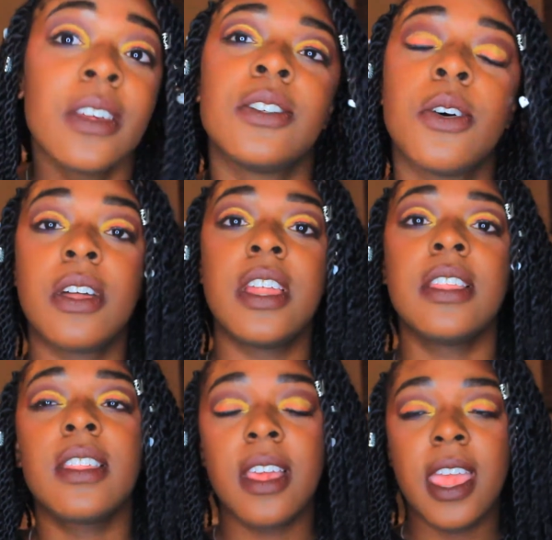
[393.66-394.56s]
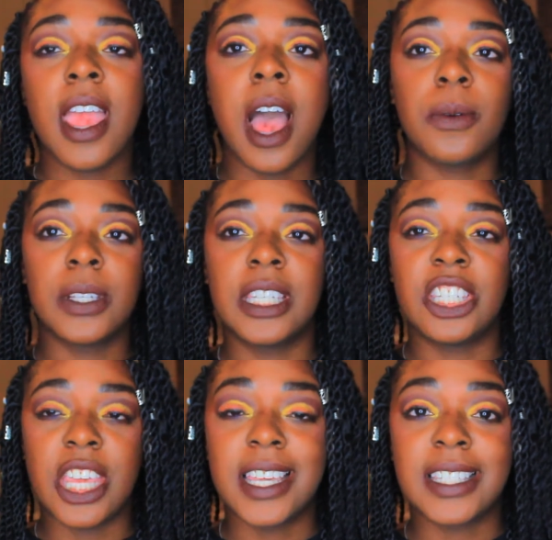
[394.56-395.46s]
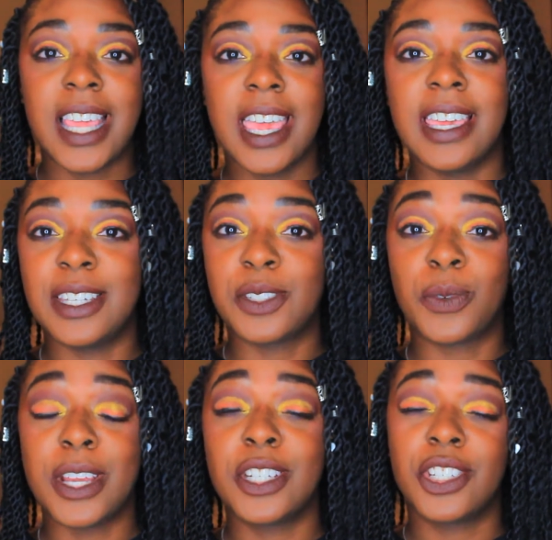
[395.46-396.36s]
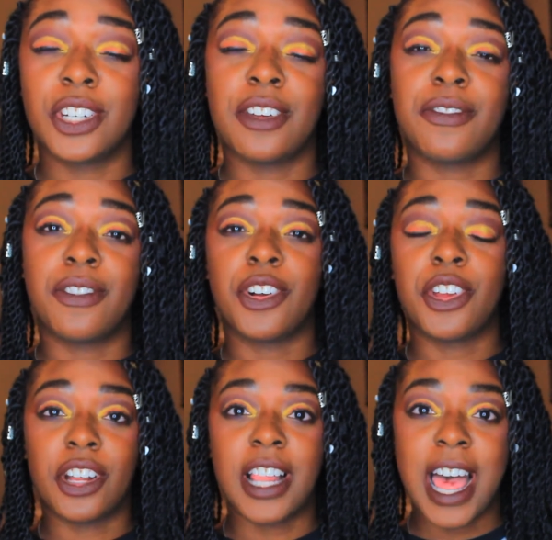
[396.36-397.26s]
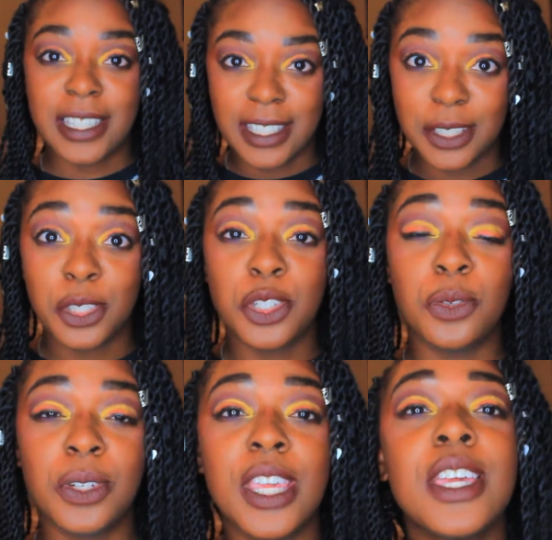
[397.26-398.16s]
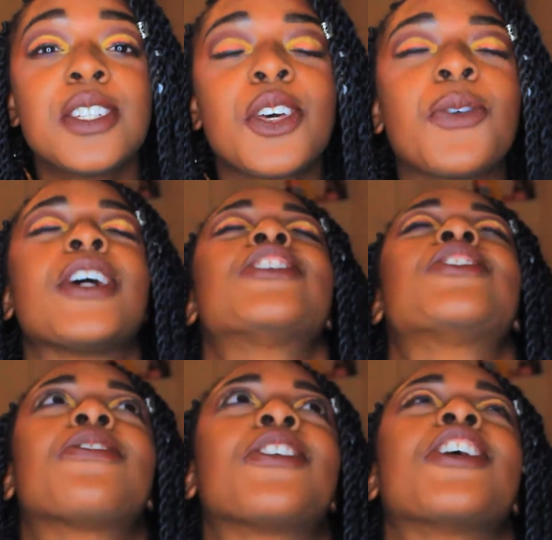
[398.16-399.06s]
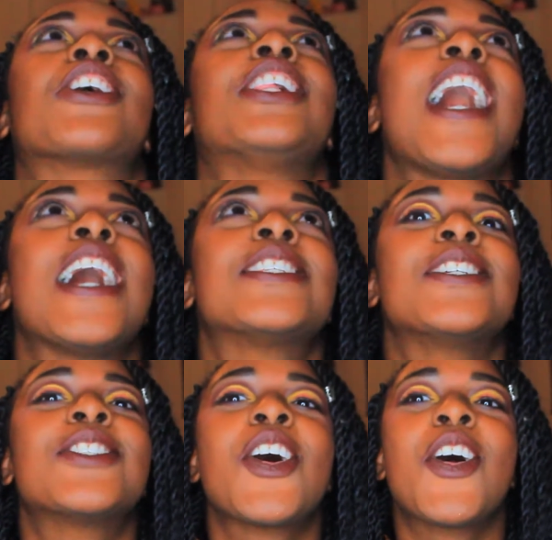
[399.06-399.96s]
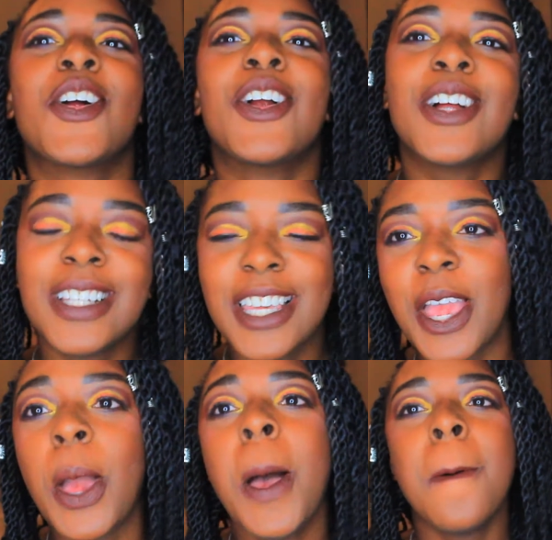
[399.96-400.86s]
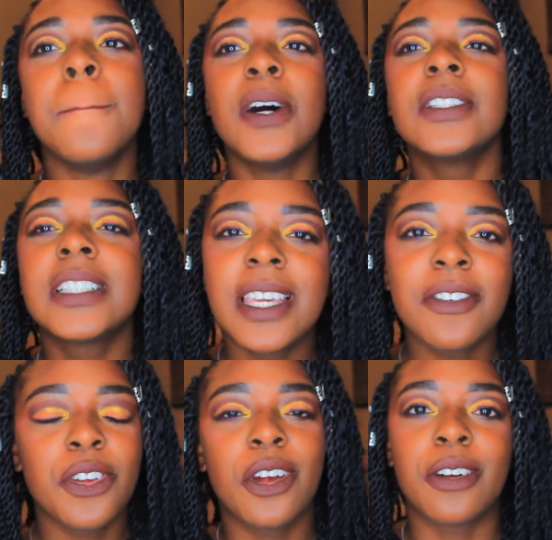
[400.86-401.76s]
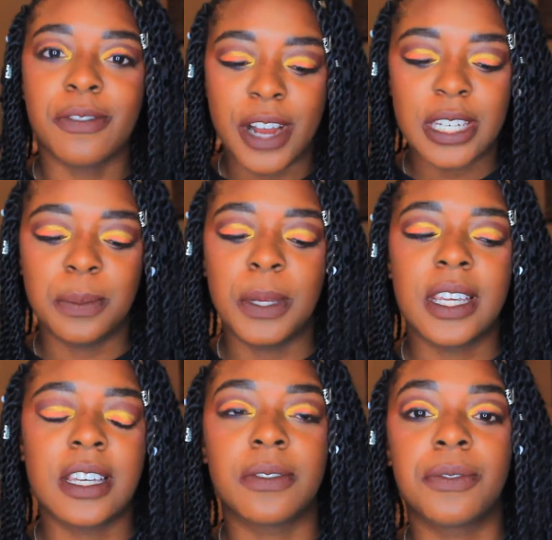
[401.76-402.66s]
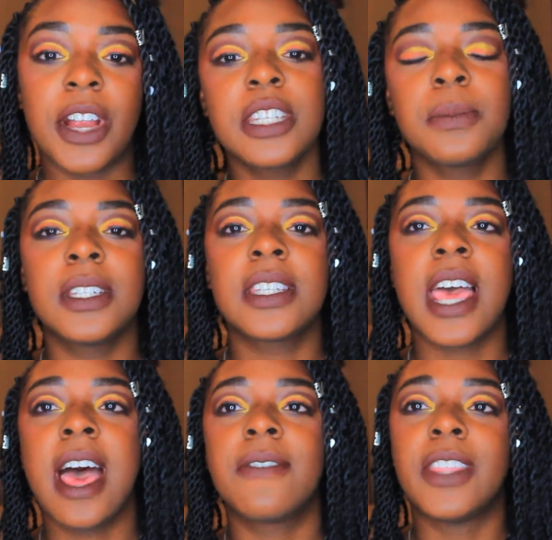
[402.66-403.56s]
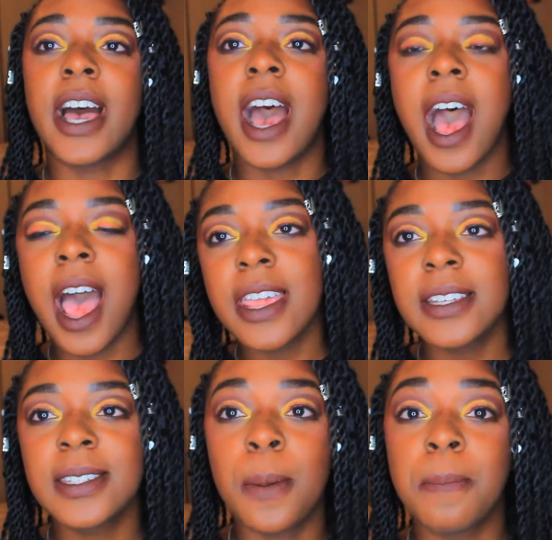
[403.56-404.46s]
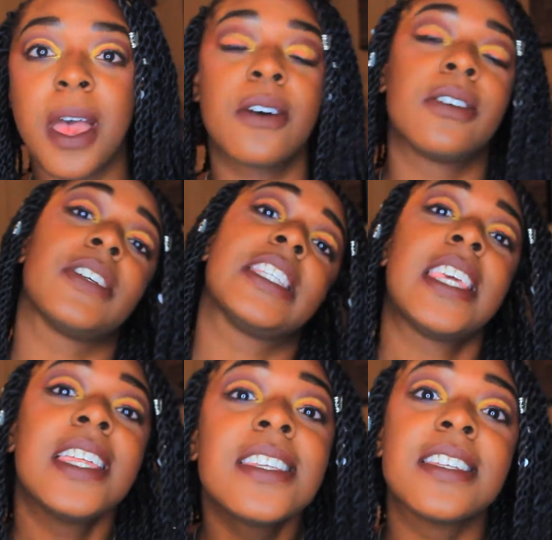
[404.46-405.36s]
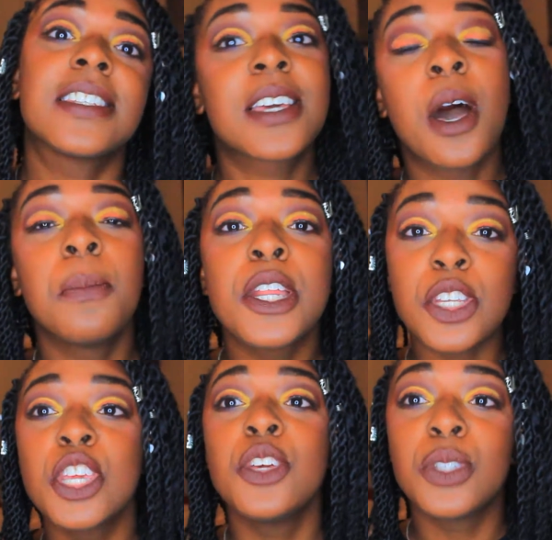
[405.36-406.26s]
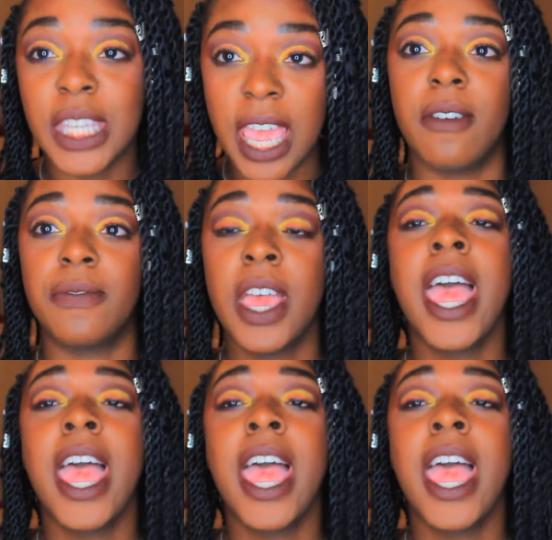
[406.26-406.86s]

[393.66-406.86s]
so another thing I would suggest is registering for your classes. You need to register for your classes early, mostly if you're a freshman, because freshmen have the highest amount of attendance coming to UCF.